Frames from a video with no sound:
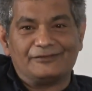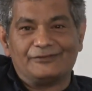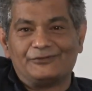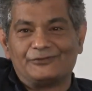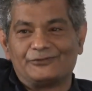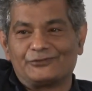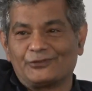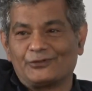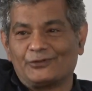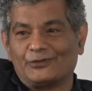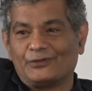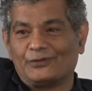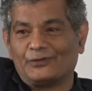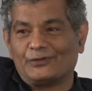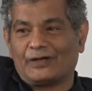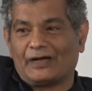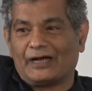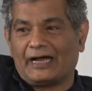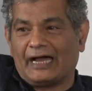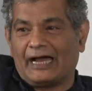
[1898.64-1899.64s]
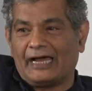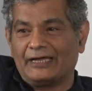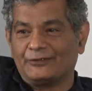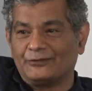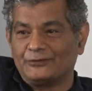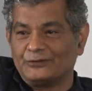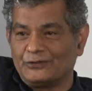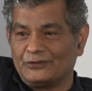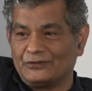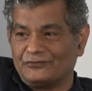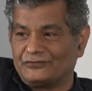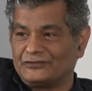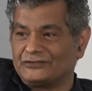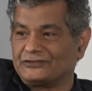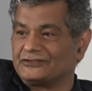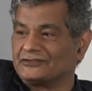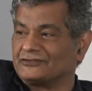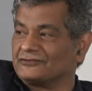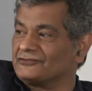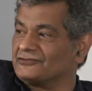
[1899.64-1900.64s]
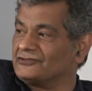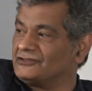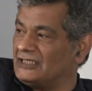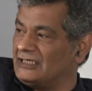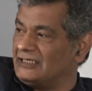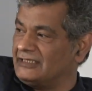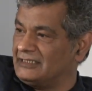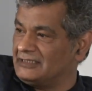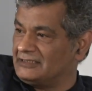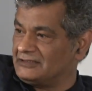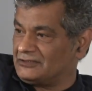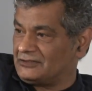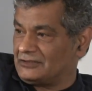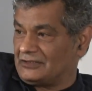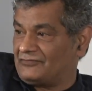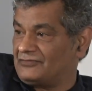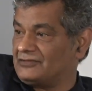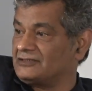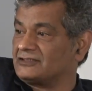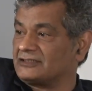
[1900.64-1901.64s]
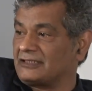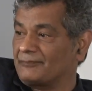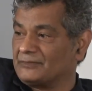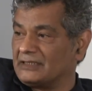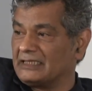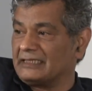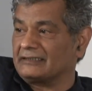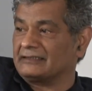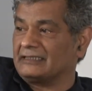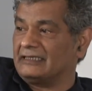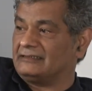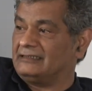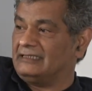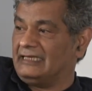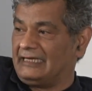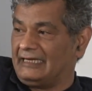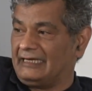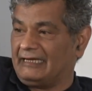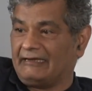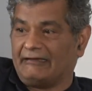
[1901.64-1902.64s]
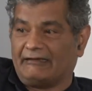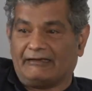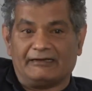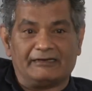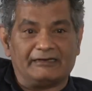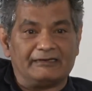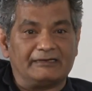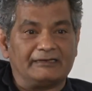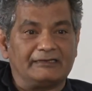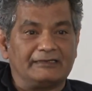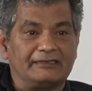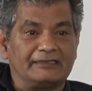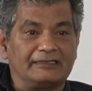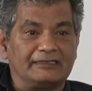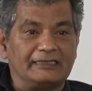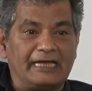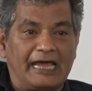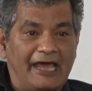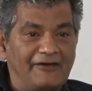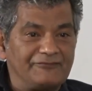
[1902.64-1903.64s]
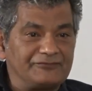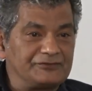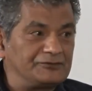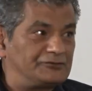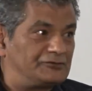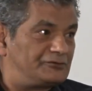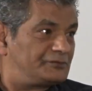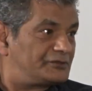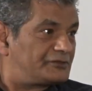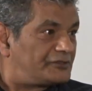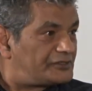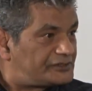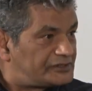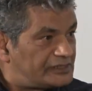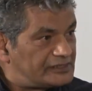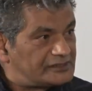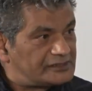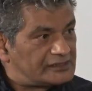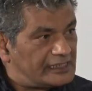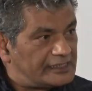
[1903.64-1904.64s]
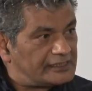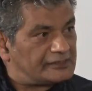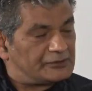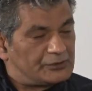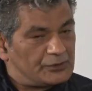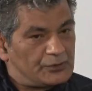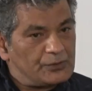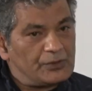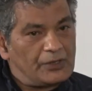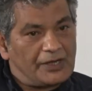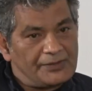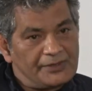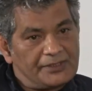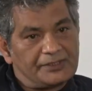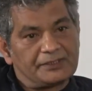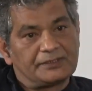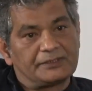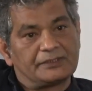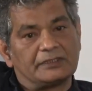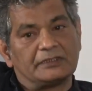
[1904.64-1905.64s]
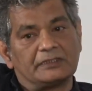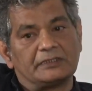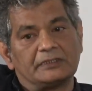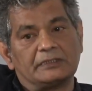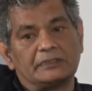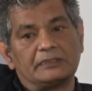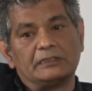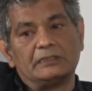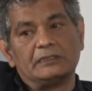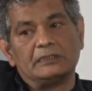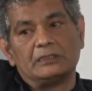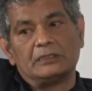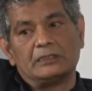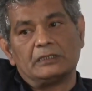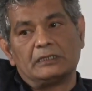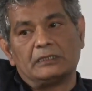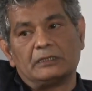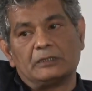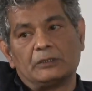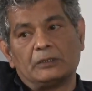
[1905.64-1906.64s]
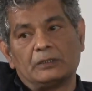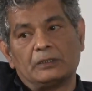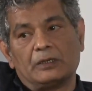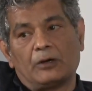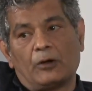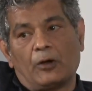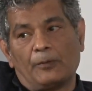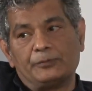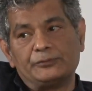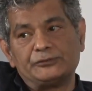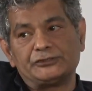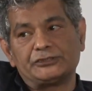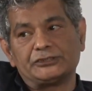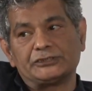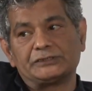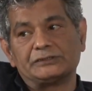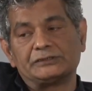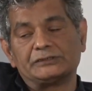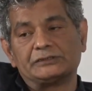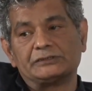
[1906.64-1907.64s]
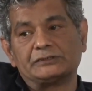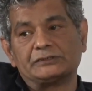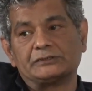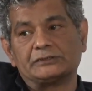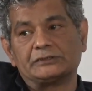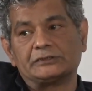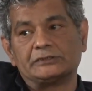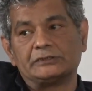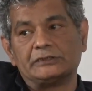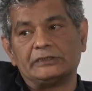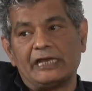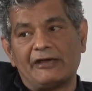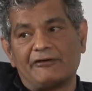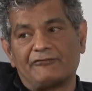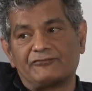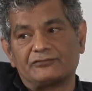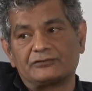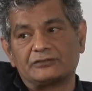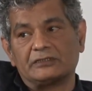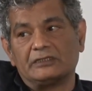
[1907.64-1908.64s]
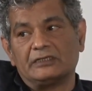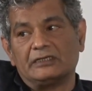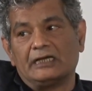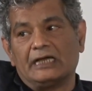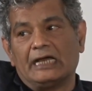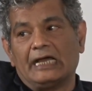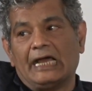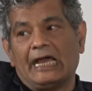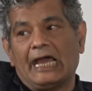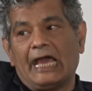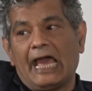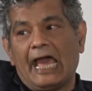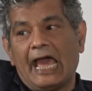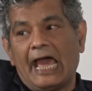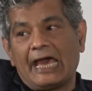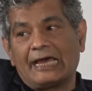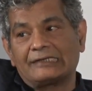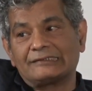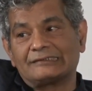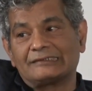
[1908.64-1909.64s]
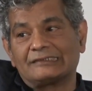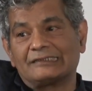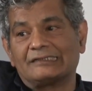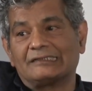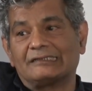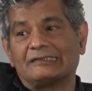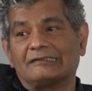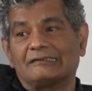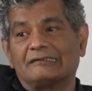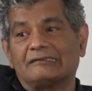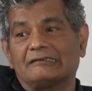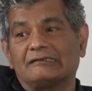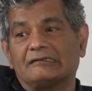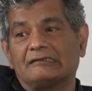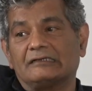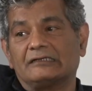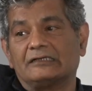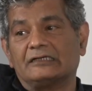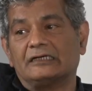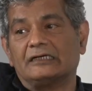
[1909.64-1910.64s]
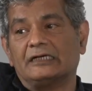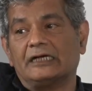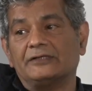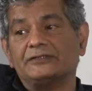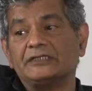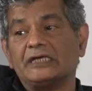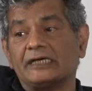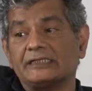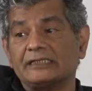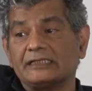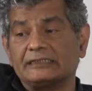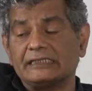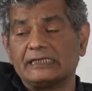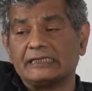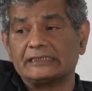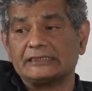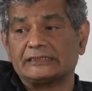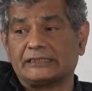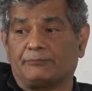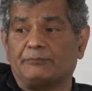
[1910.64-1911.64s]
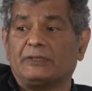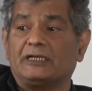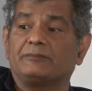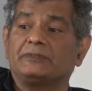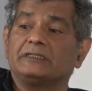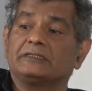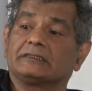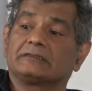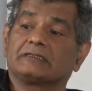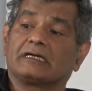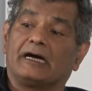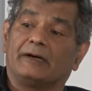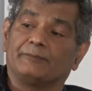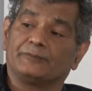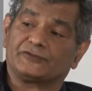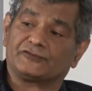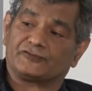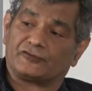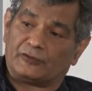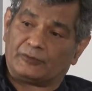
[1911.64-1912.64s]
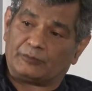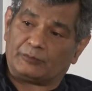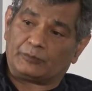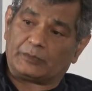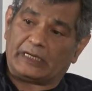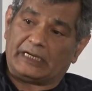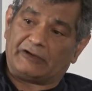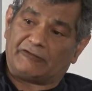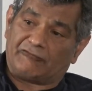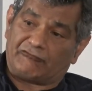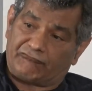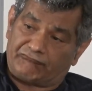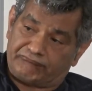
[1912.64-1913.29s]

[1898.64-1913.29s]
So I don't know if it's resilience or if it's something that they have to do because there's like no other option left. And the other thing is that maybe it comes from kind of